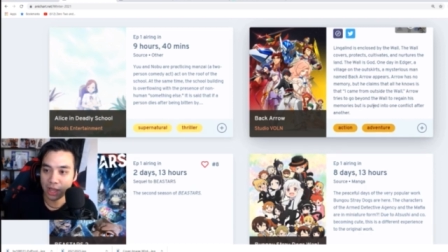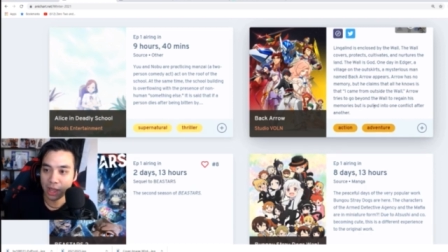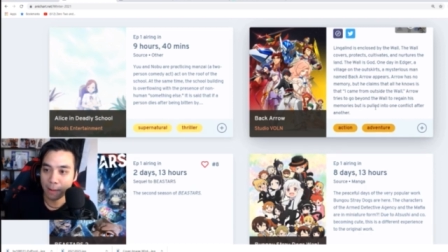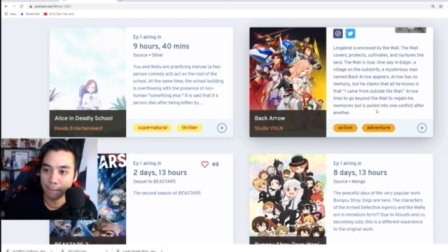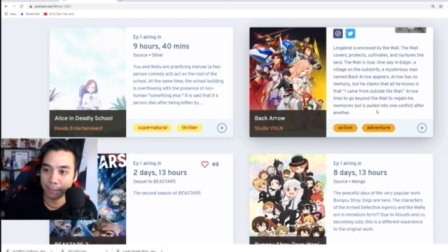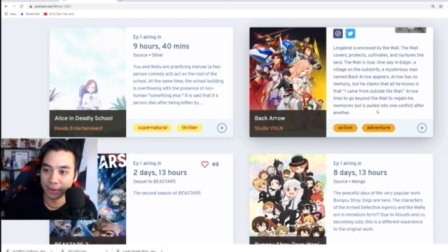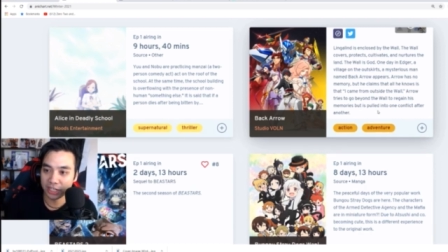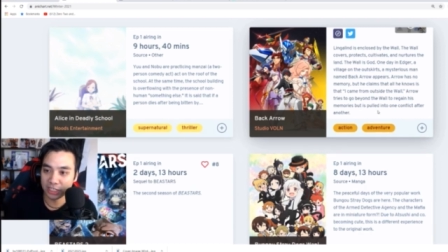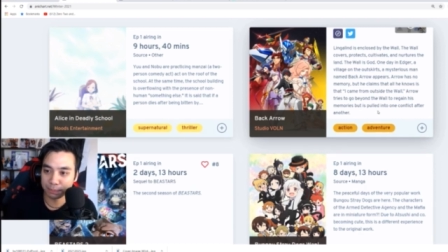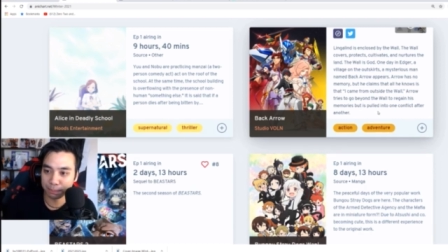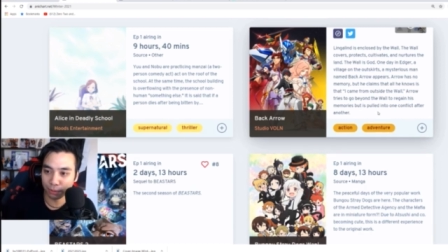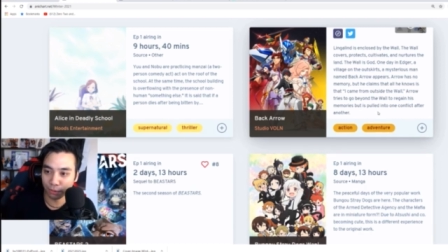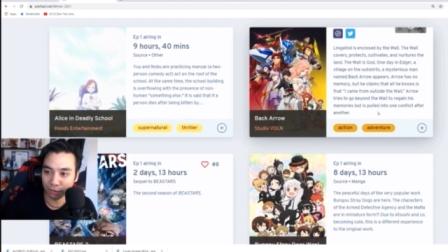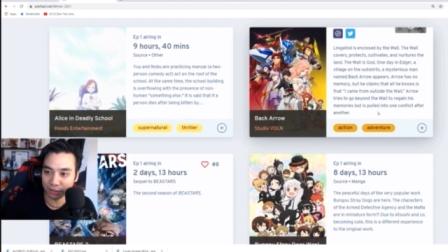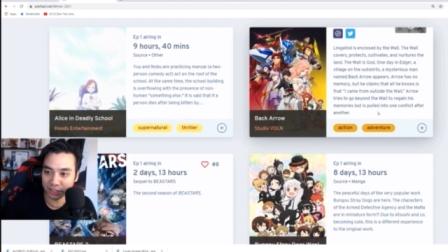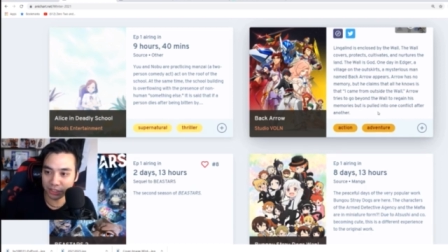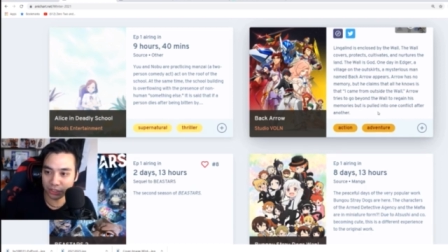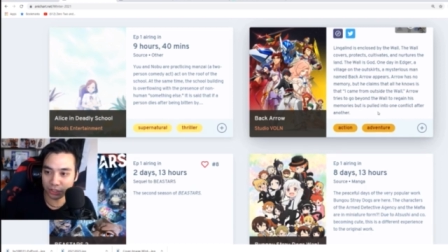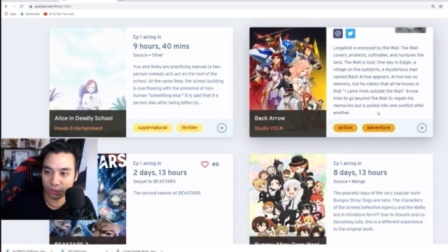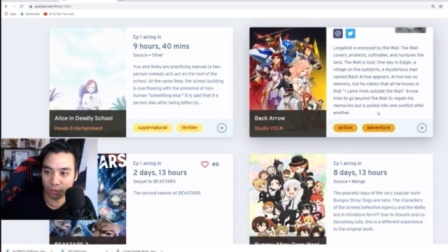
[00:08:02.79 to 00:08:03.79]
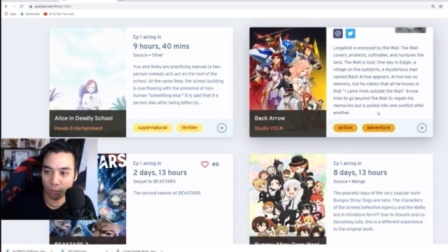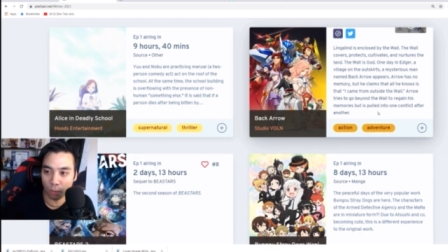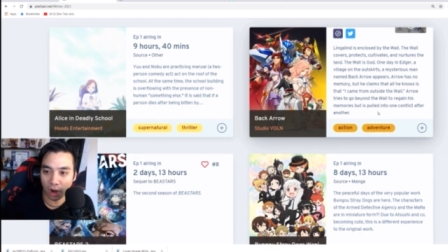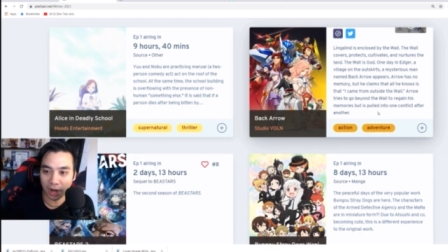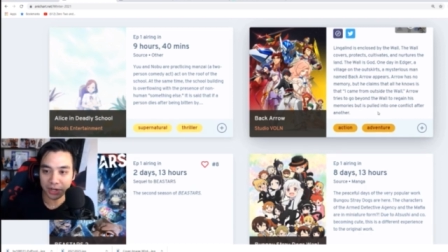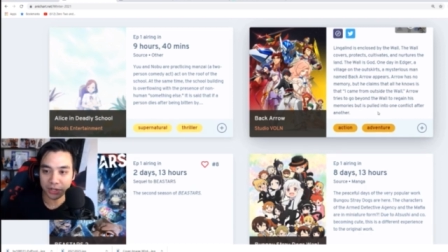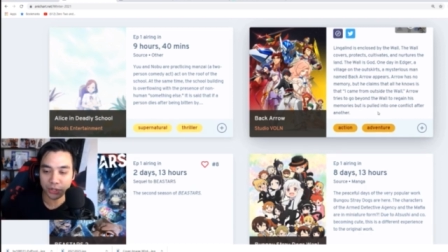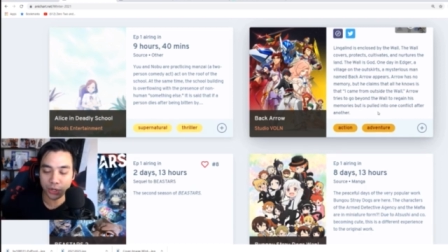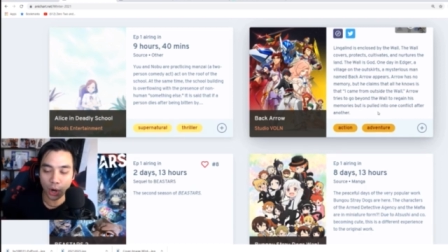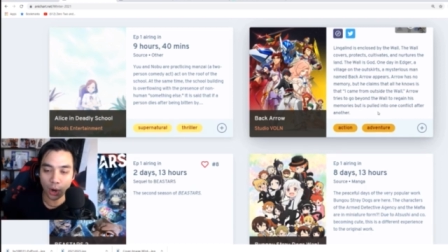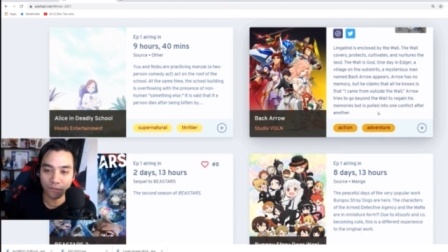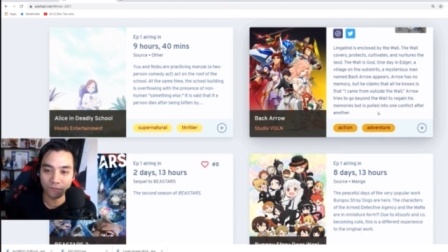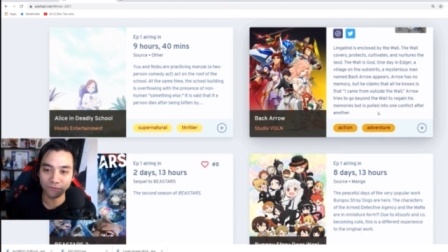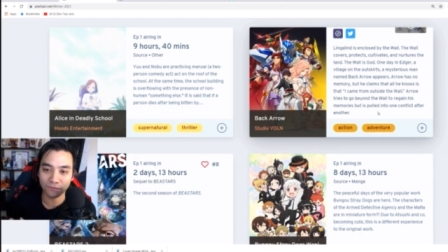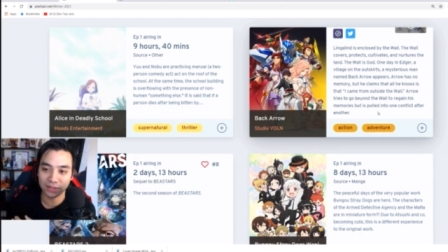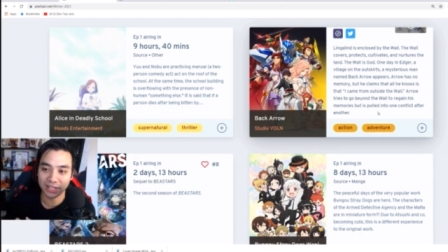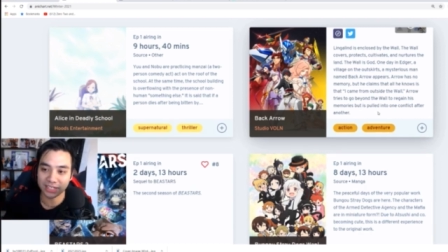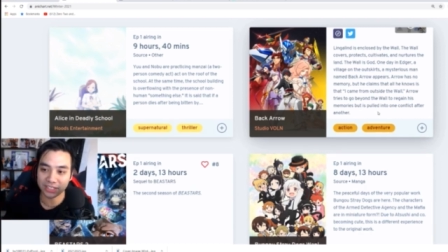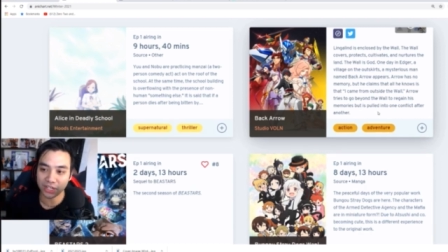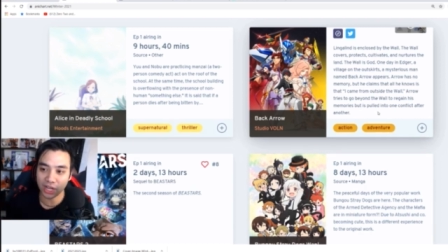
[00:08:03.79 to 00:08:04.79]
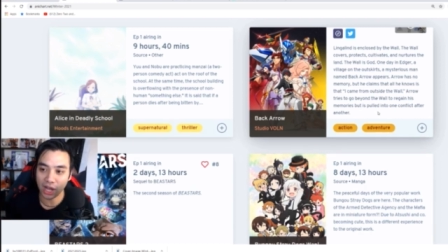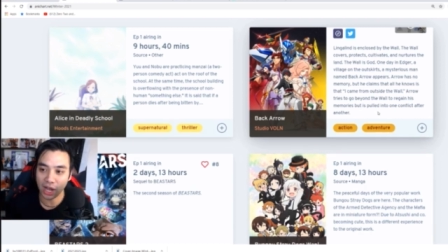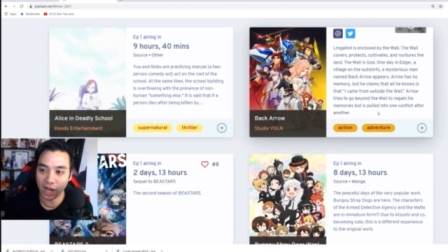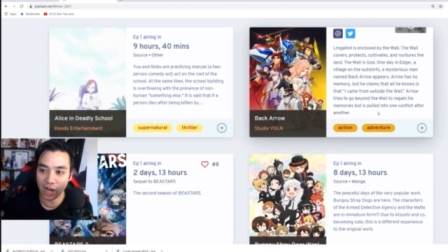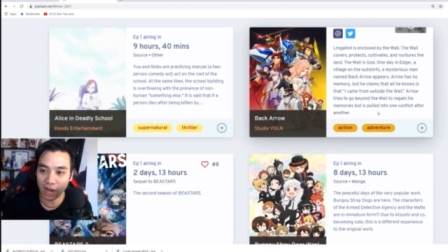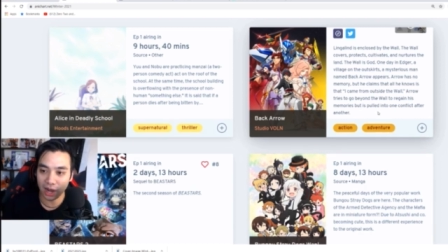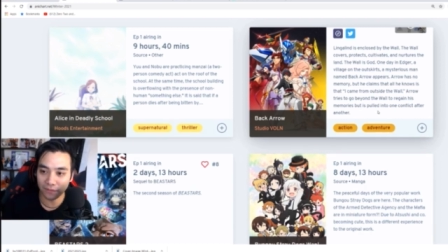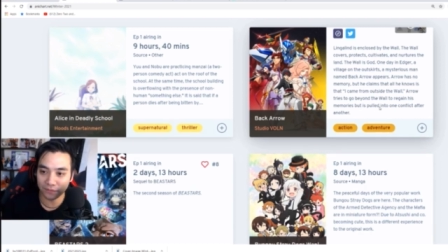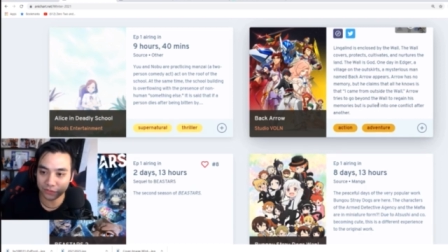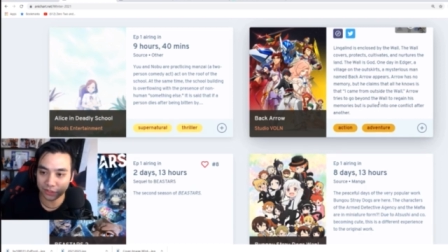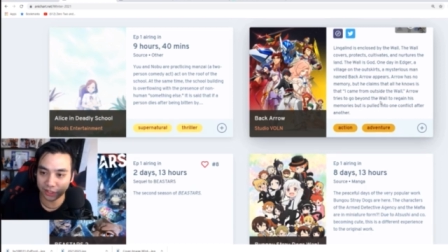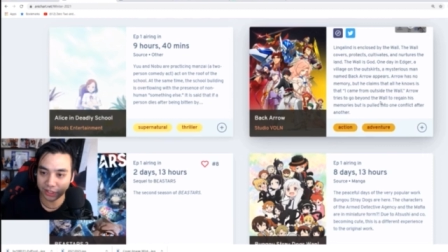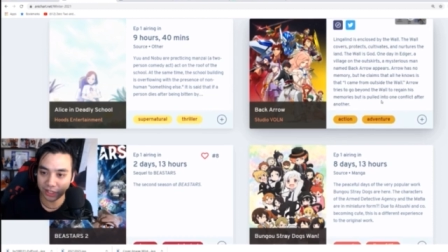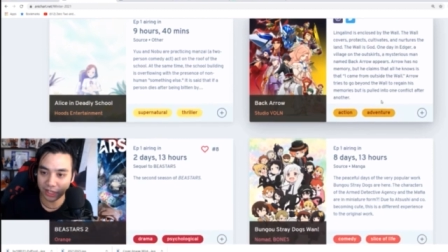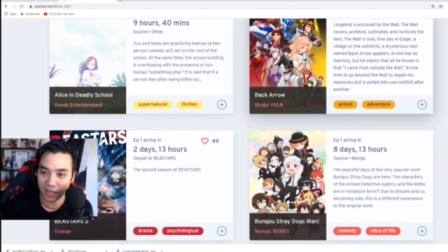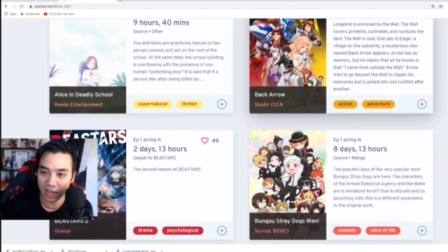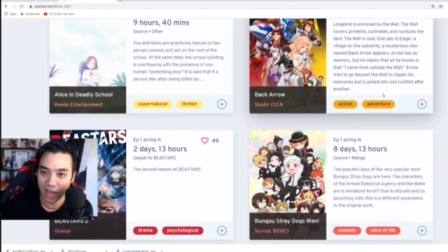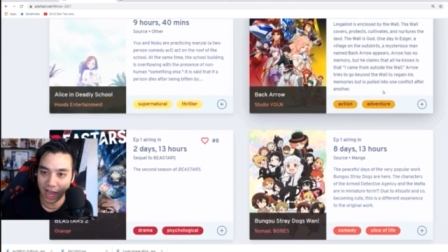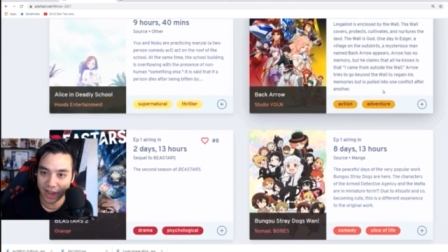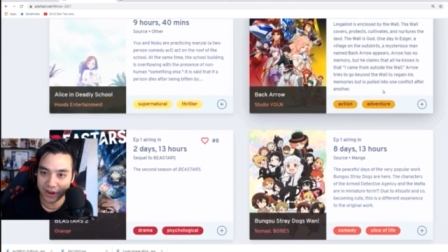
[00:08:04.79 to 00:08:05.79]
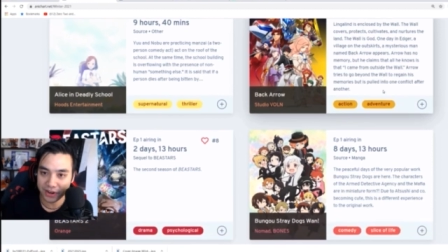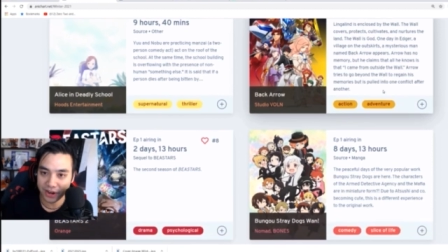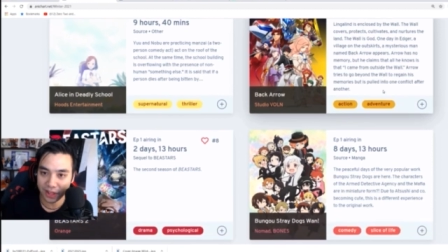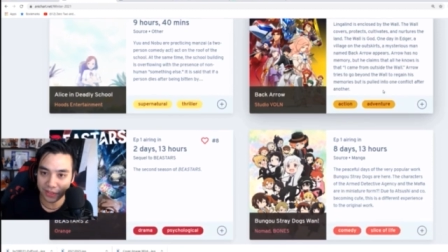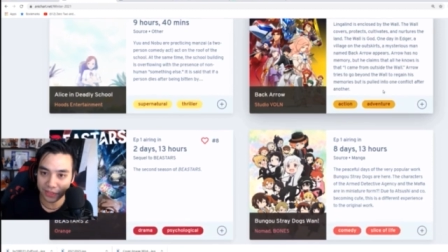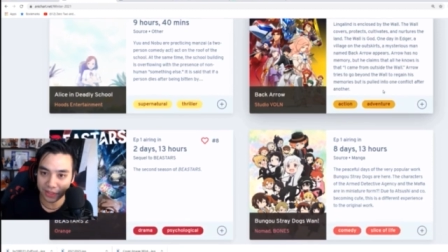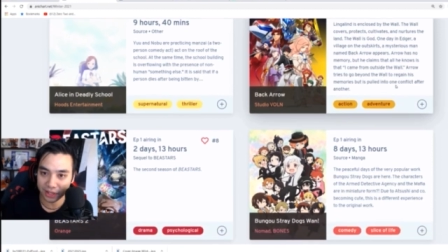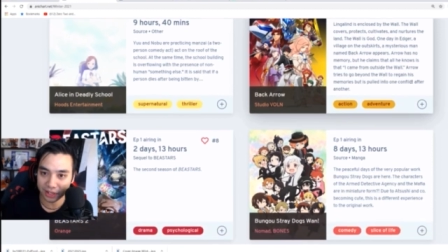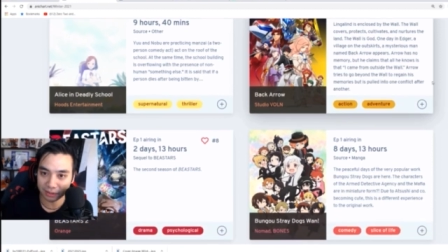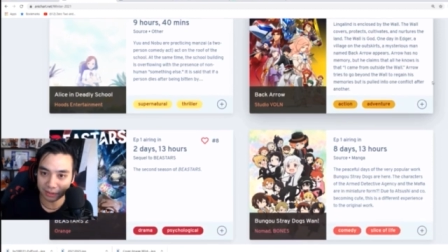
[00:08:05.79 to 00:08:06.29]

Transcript: but is pulled into one conflict after another.